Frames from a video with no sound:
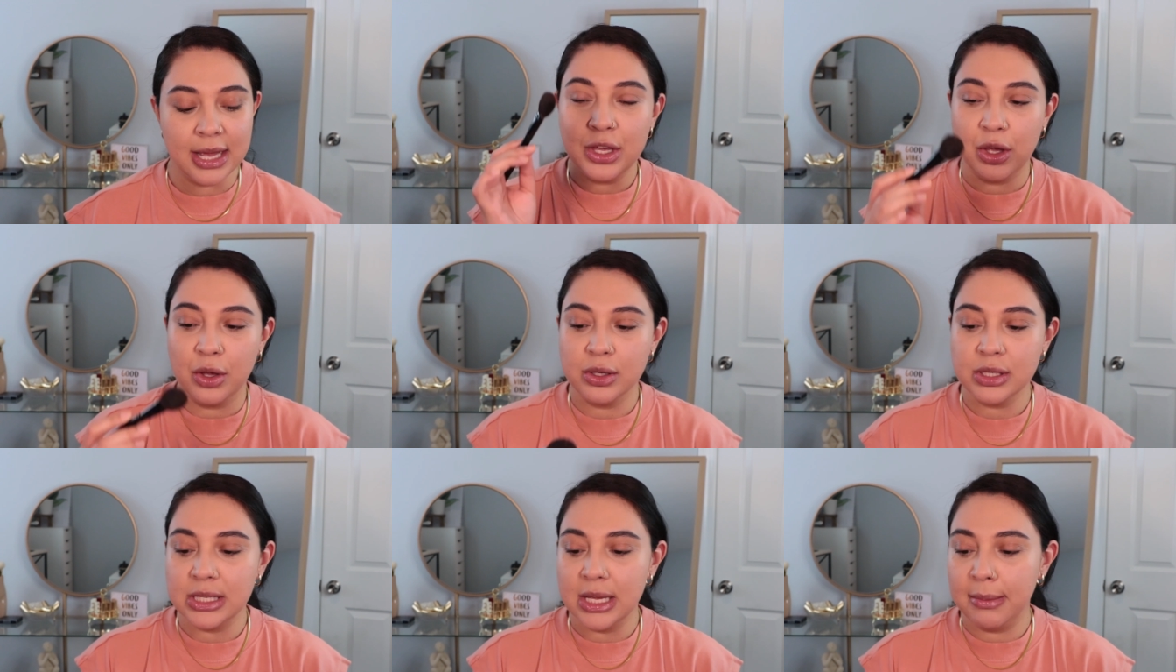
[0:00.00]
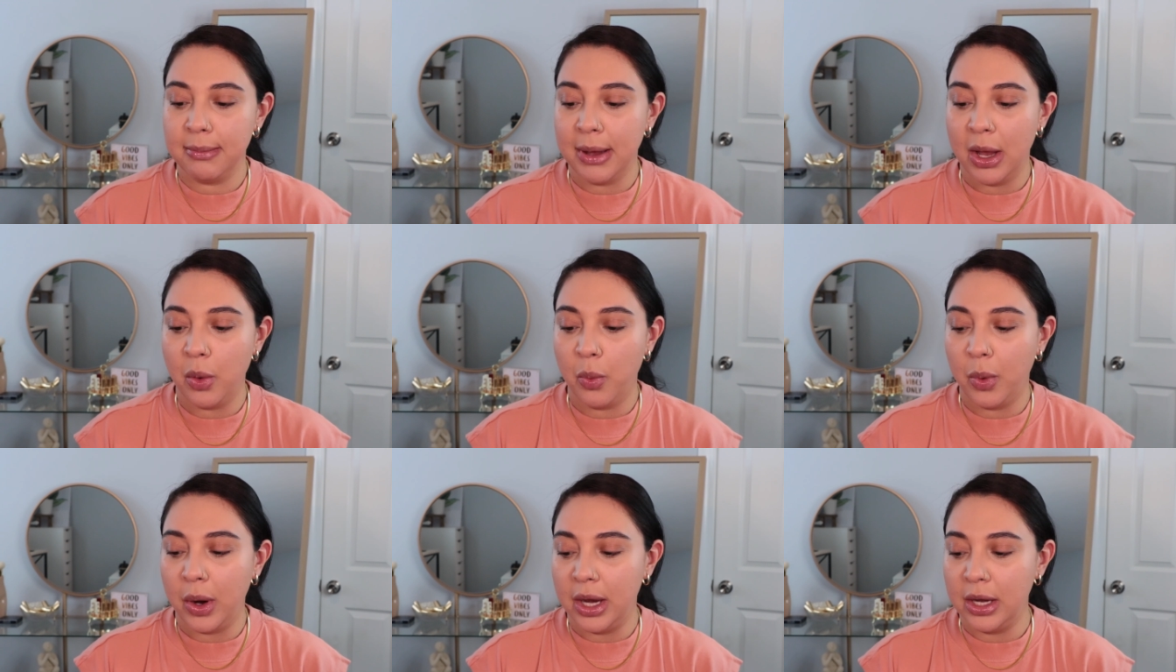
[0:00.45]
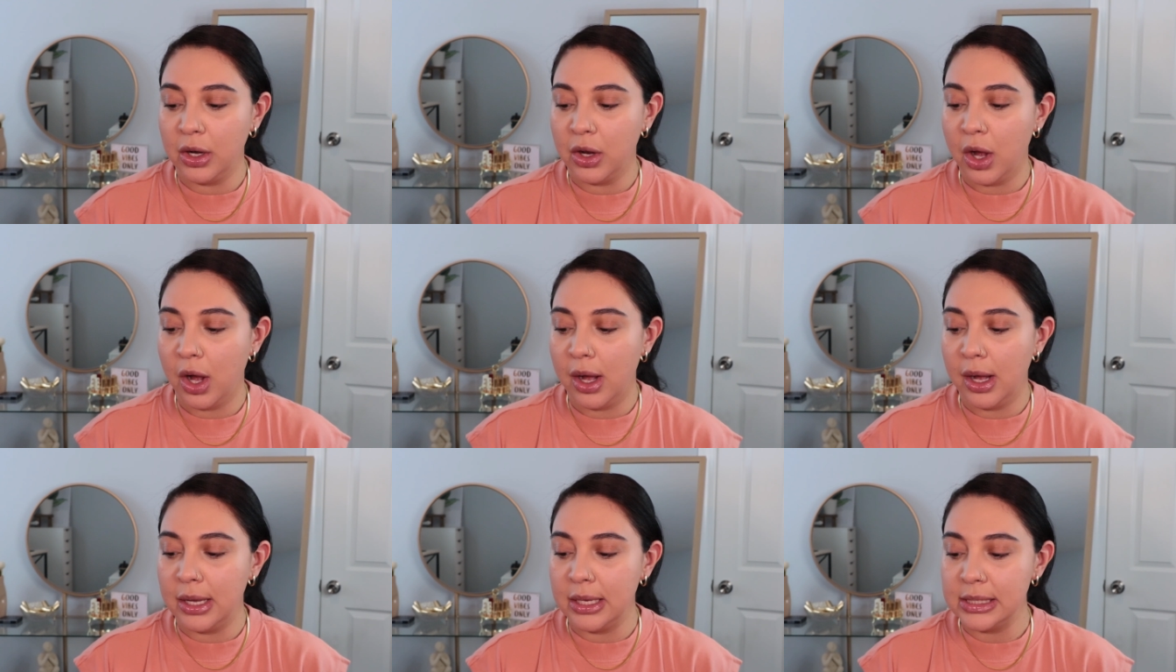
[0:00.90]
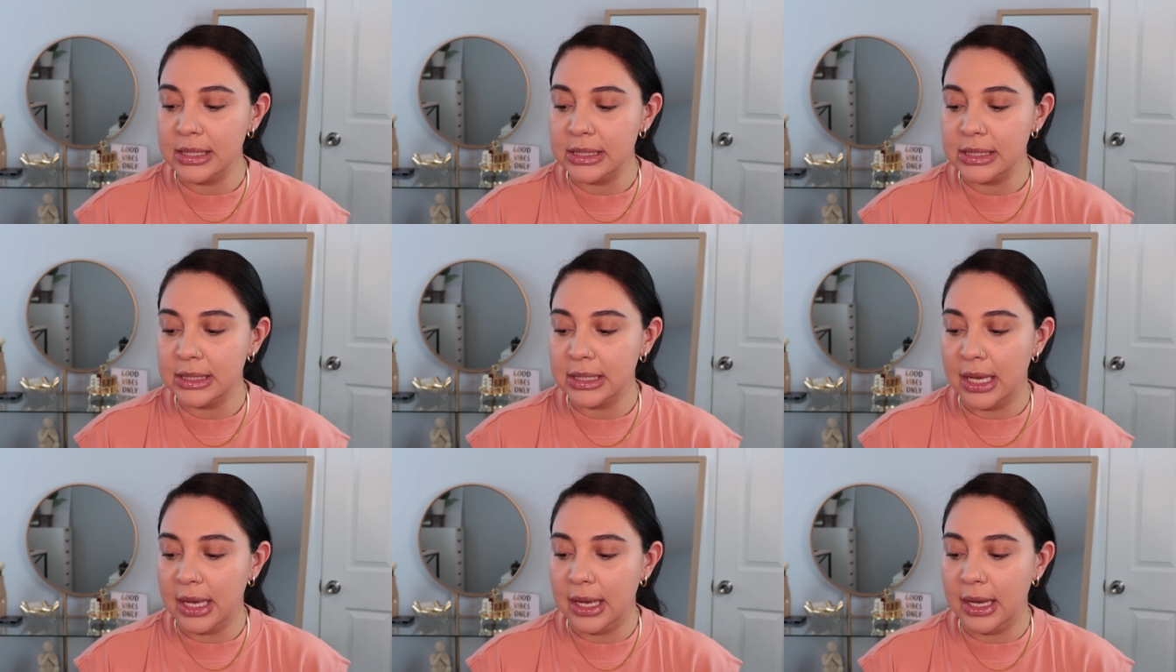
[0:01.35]
Using my Wayne
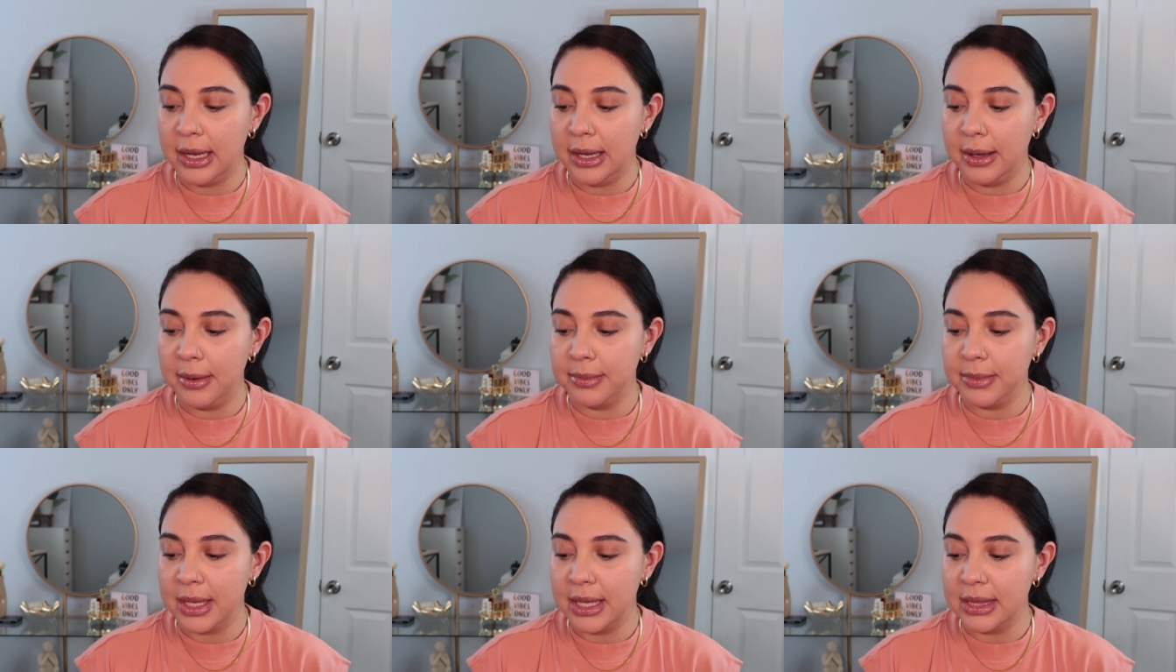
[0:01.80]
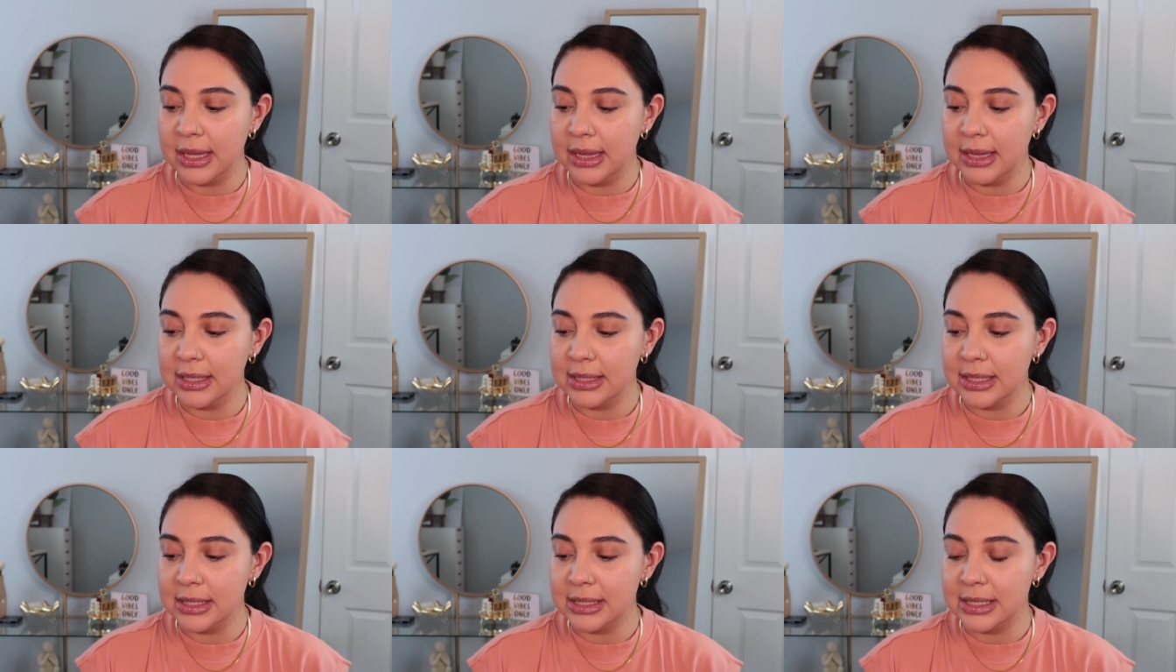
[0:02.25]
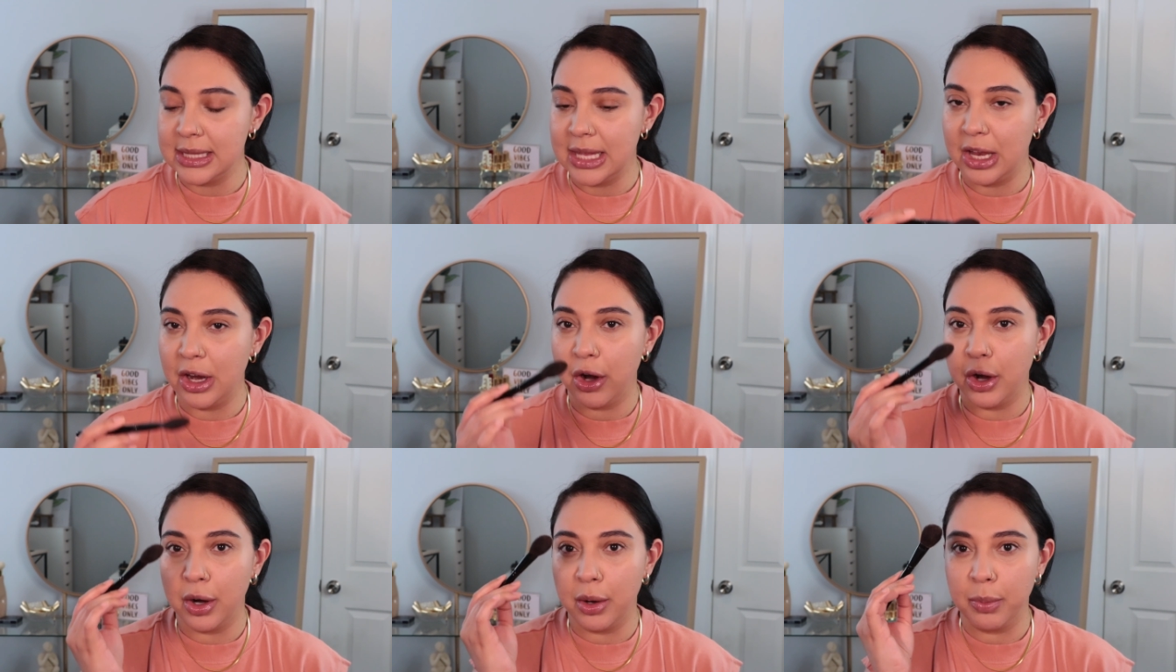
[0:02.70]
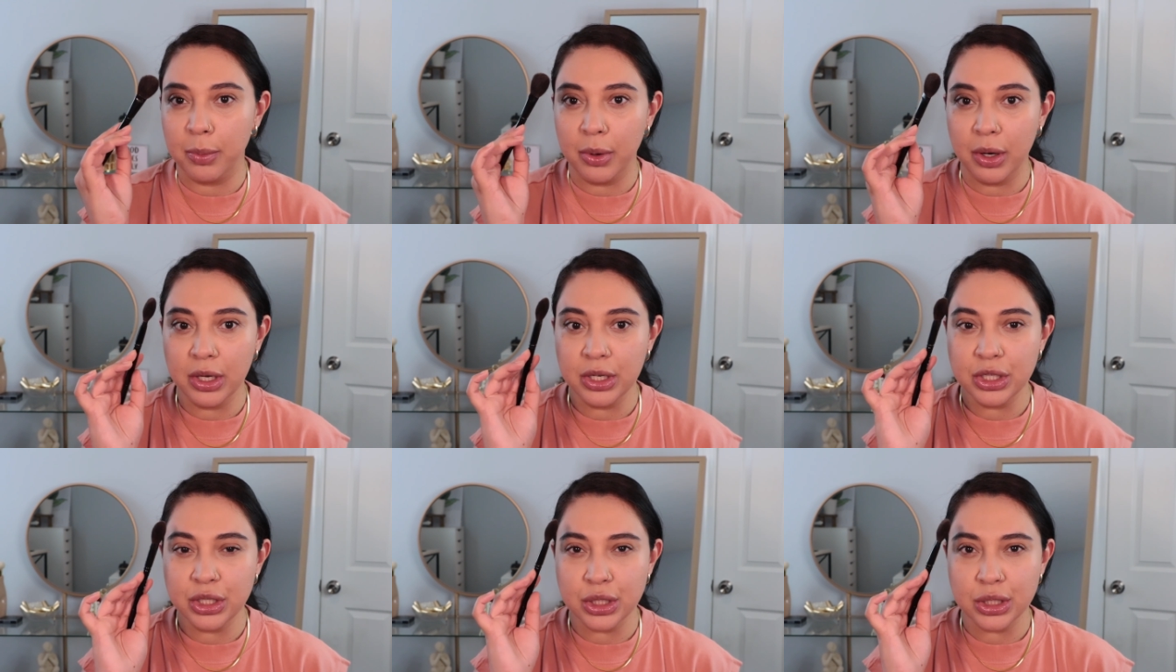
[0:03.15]
Goss, um, I think this is the
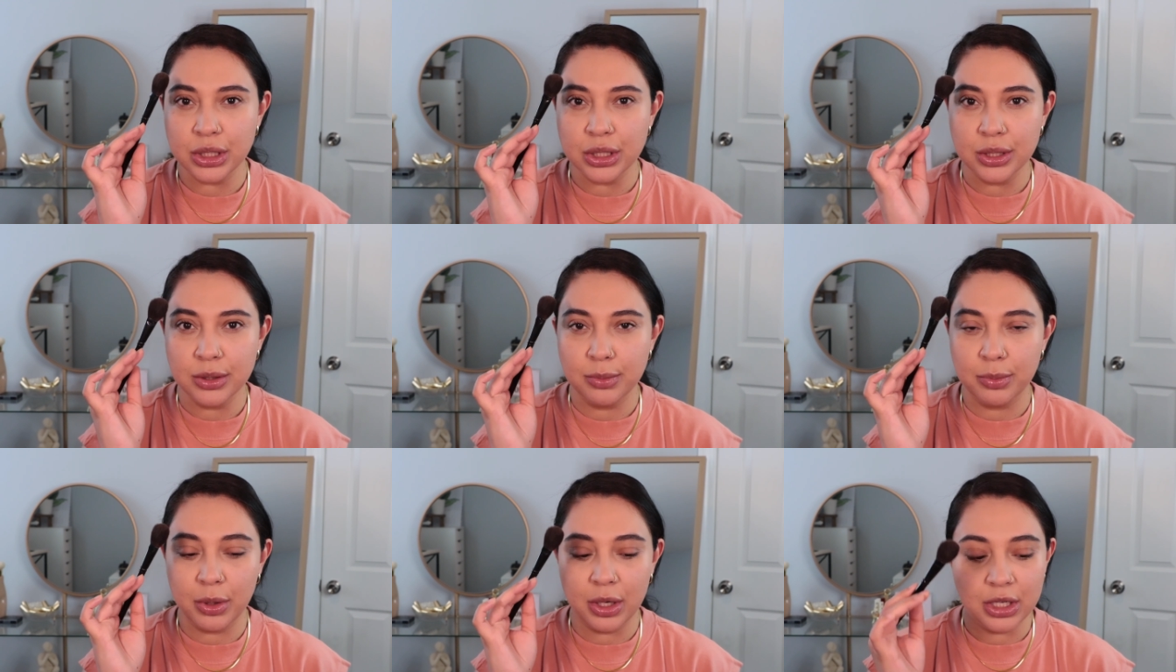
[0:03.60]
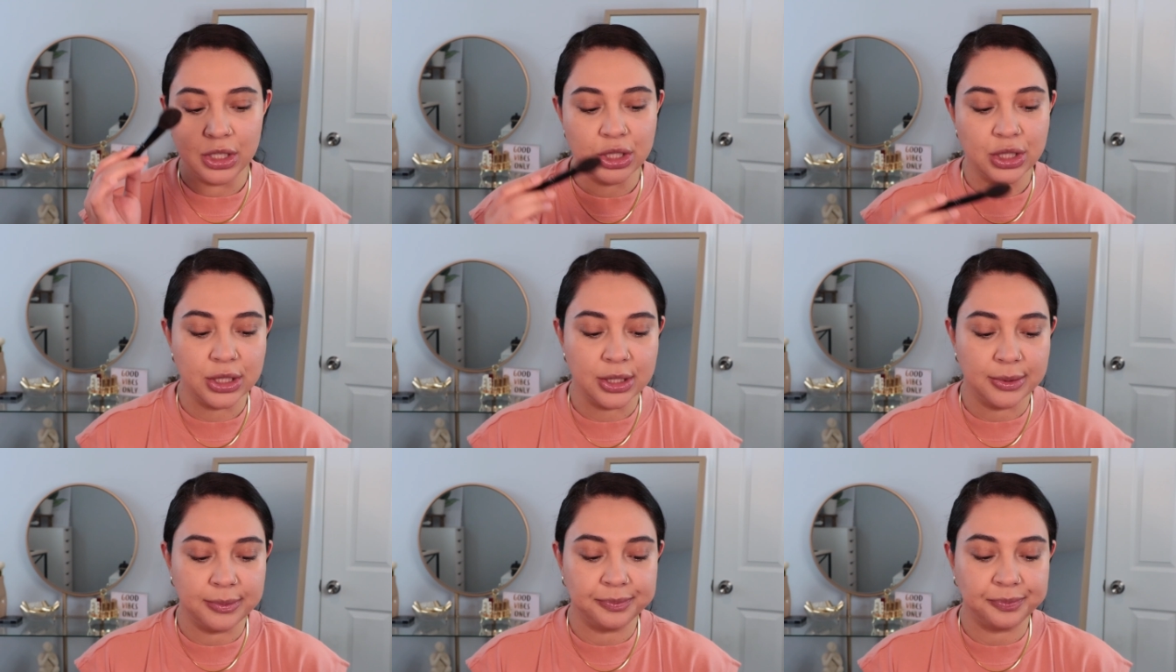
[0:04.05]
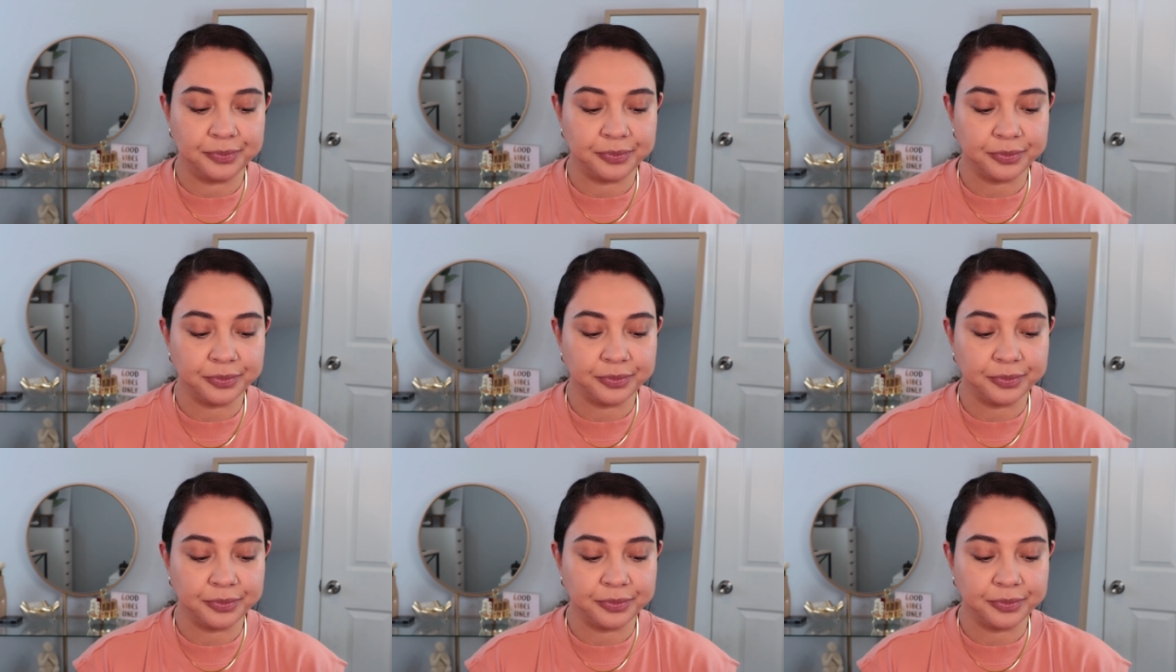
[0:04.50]
Airbrush brush.